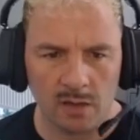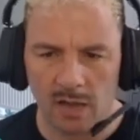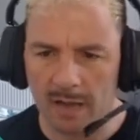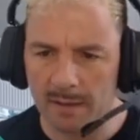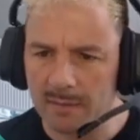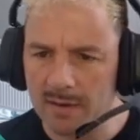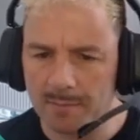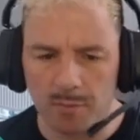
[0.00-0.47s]

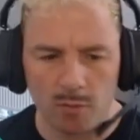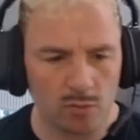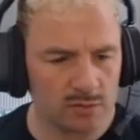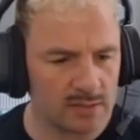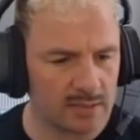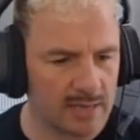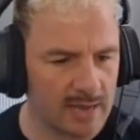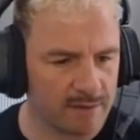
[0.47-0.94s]
I'm going to
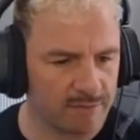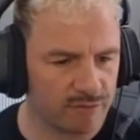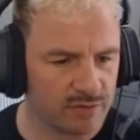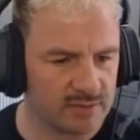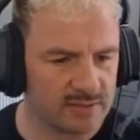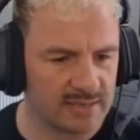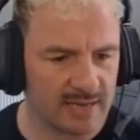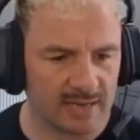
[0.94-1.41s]
pause the game
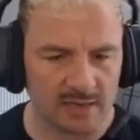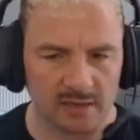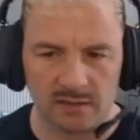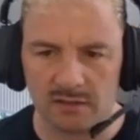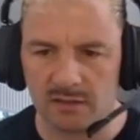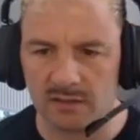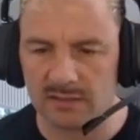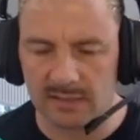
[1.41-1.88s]
for a
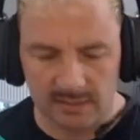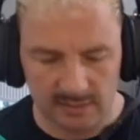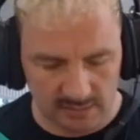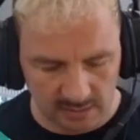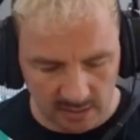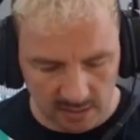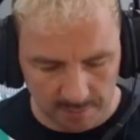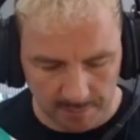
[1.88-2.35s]
second because this
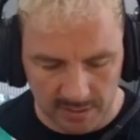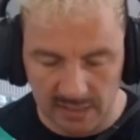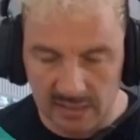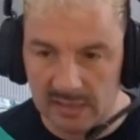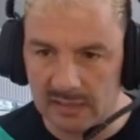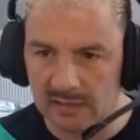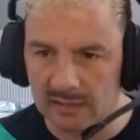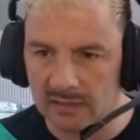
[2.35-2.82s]
is going to
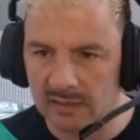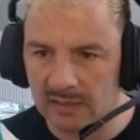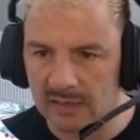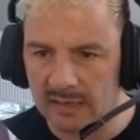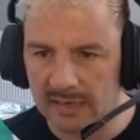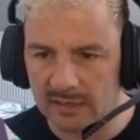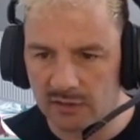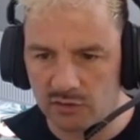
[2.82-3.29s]
be
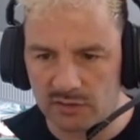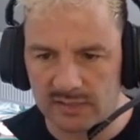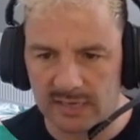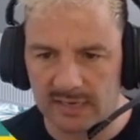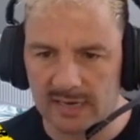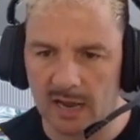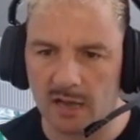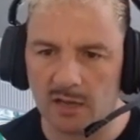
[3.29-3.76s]

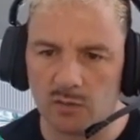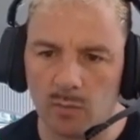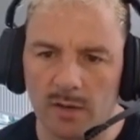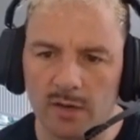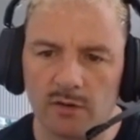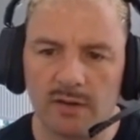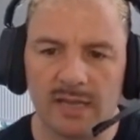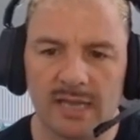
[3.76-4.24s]
interesting. Now I was
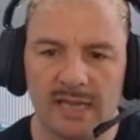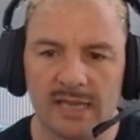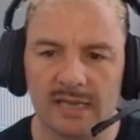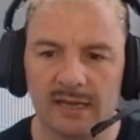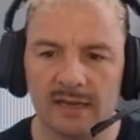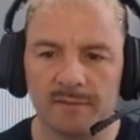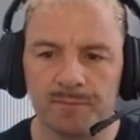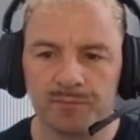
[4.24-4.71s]
wondering
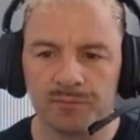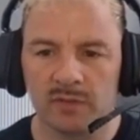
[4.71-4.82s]
here,